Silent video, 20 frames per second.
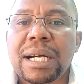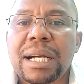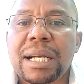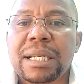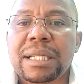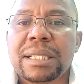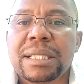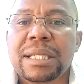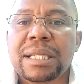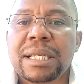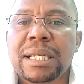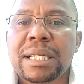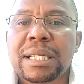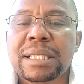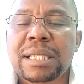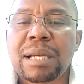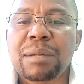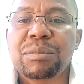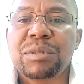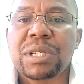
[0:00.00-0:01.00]
in the
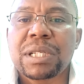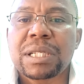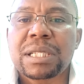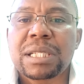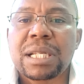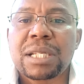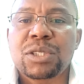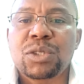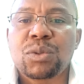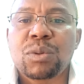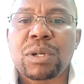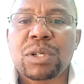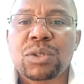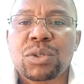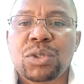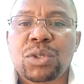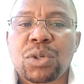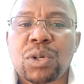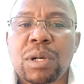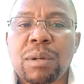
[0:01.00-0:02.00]
subject that you want
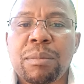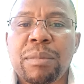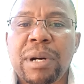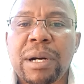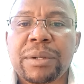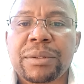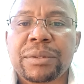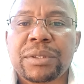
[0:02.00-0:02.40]
to talk about.